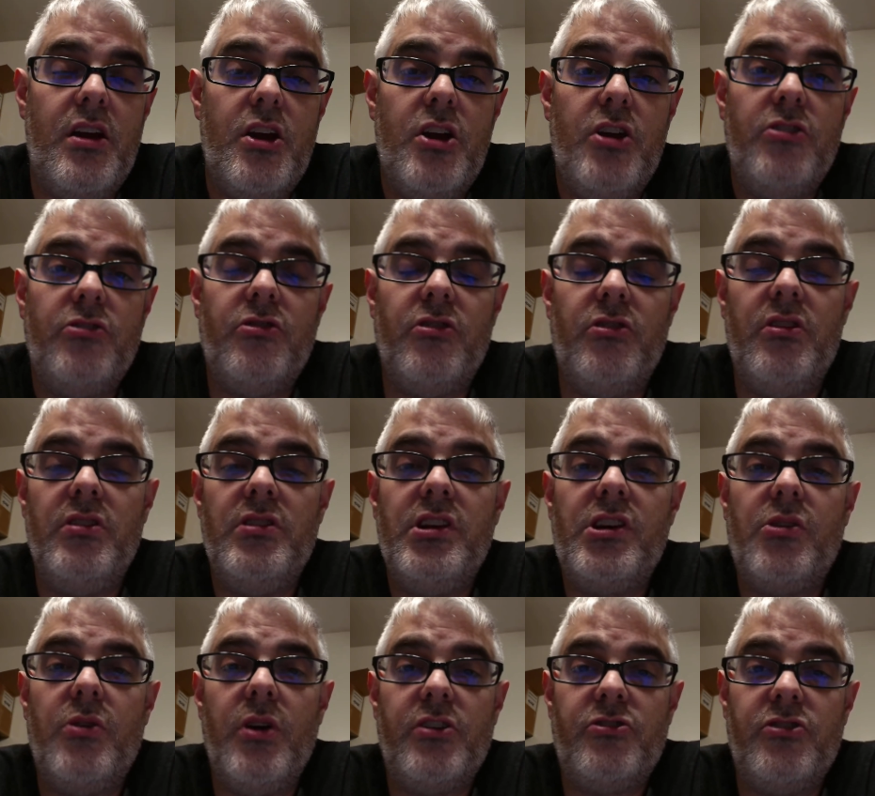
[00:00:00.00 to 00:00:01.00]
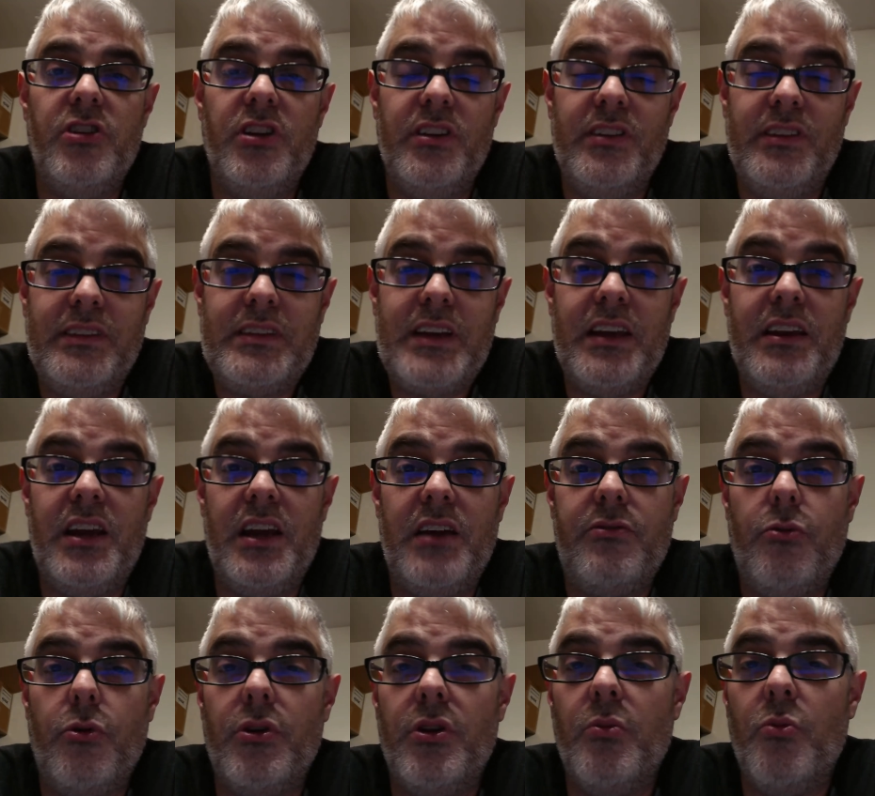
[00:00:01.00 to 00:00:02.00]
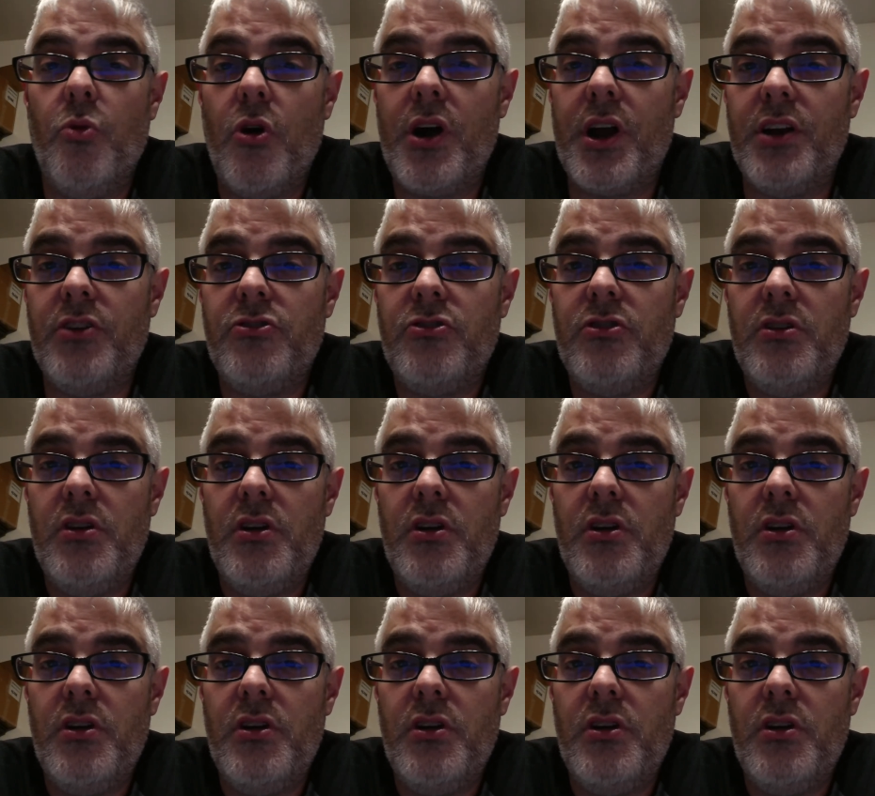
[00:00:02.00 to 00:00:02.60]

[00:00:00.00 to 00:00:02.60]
So then the question is can they afford the mortgage?